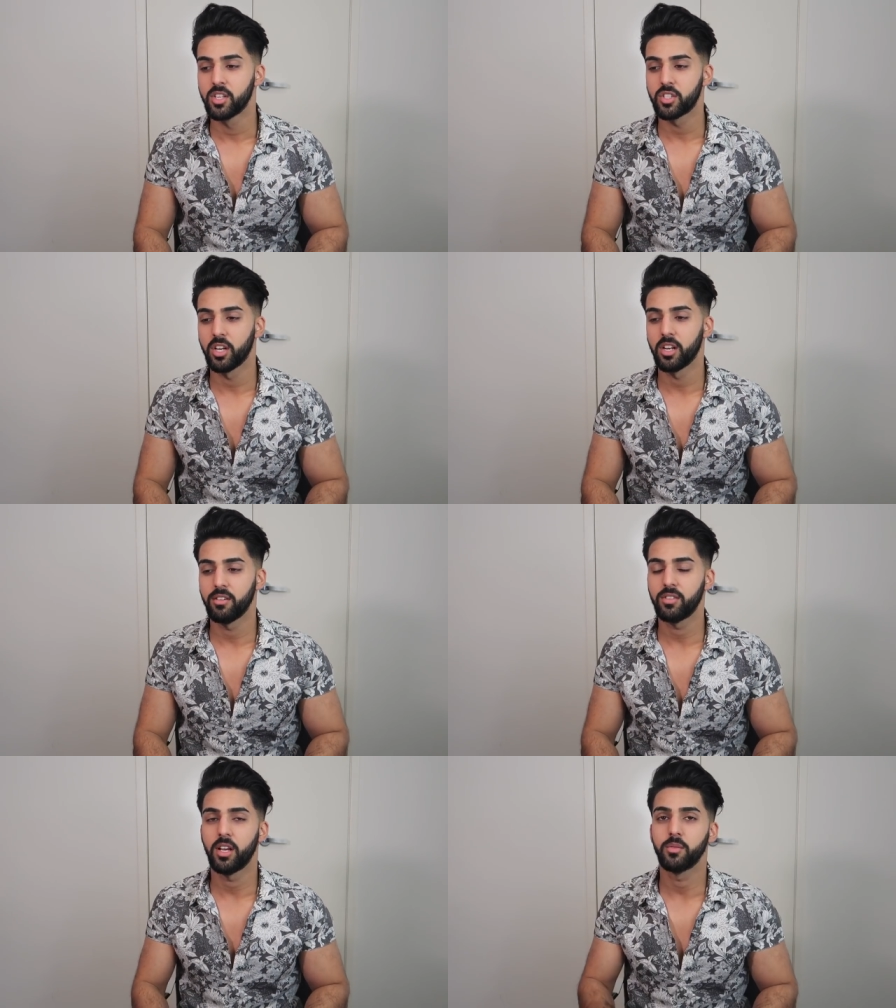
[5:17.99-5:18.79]
So a
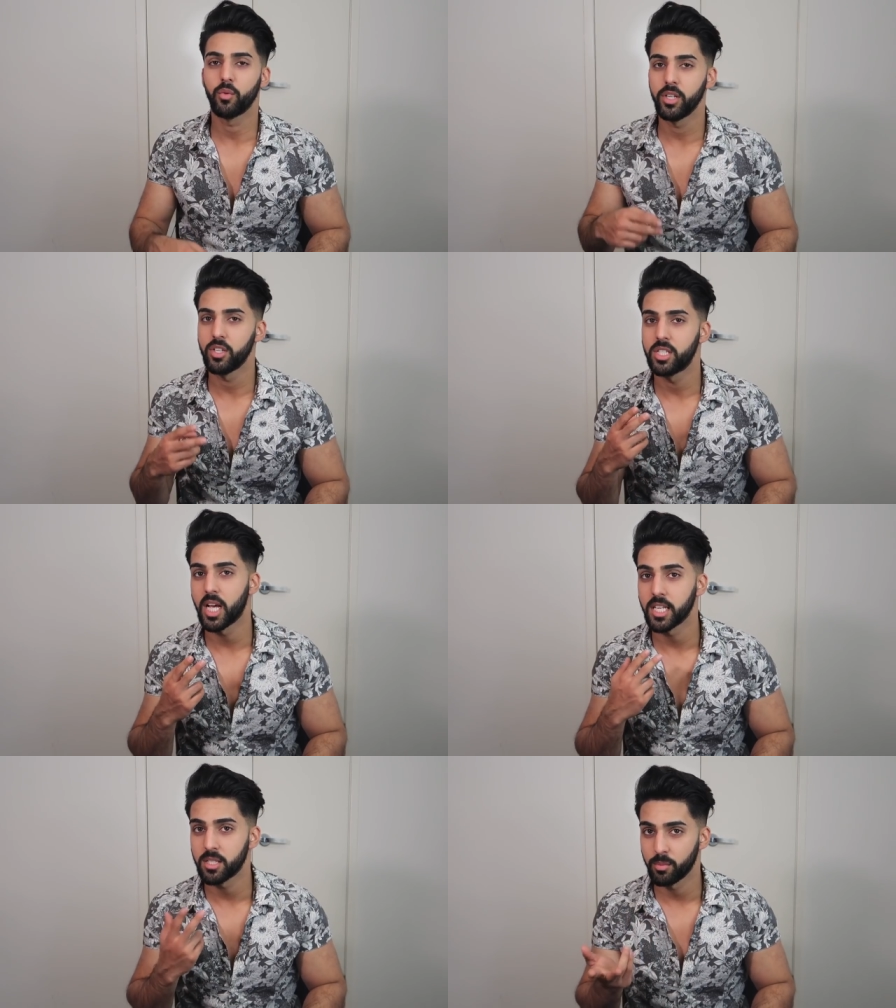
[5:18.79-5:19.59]
lot of times when you
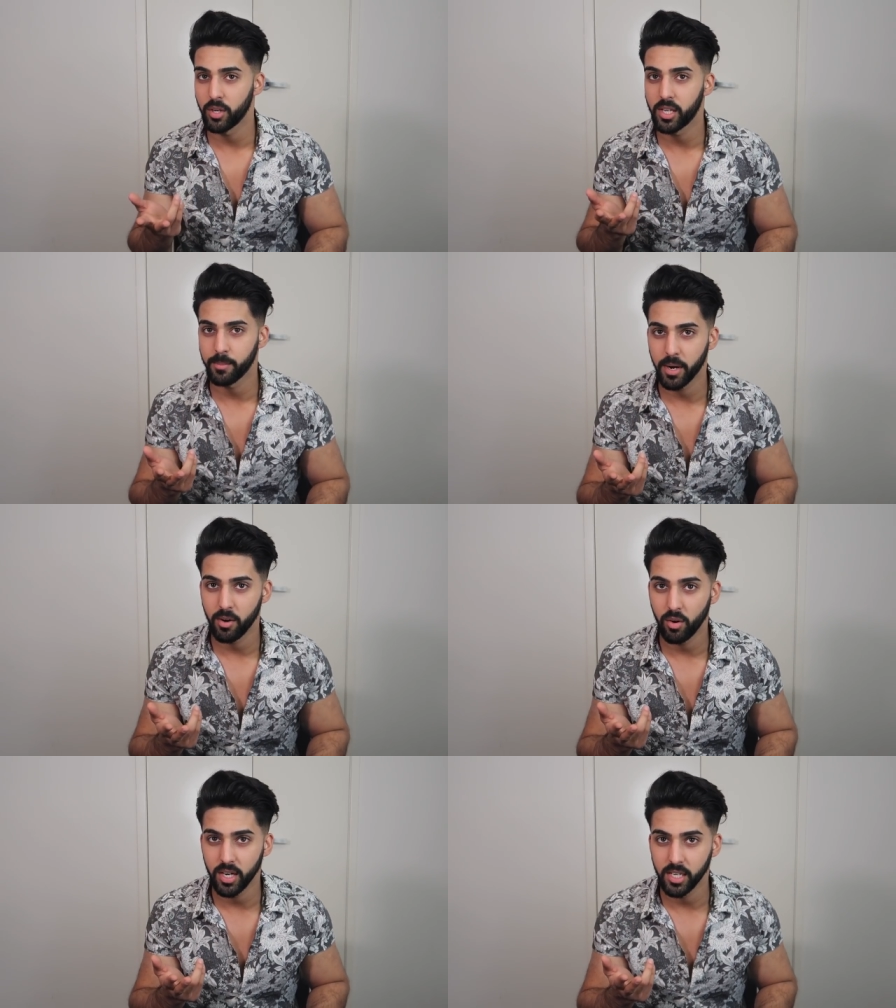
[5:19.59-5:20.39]
start smoking
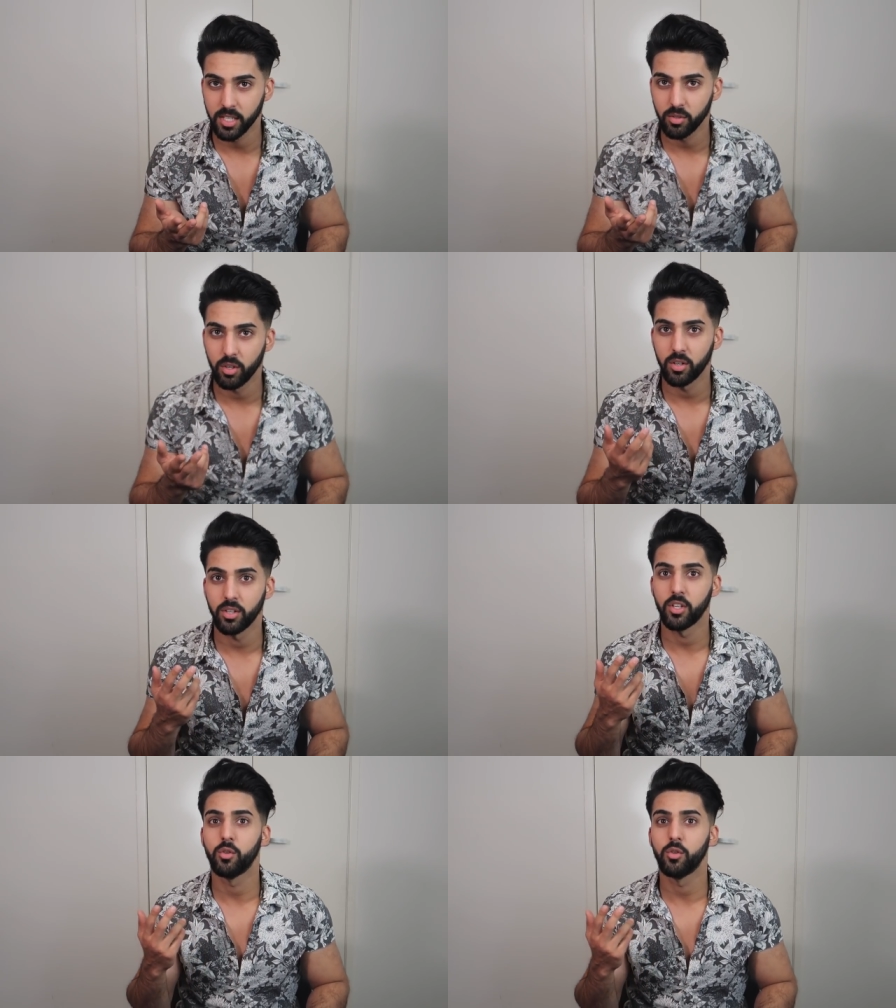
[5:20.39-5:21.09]
marijuana as well,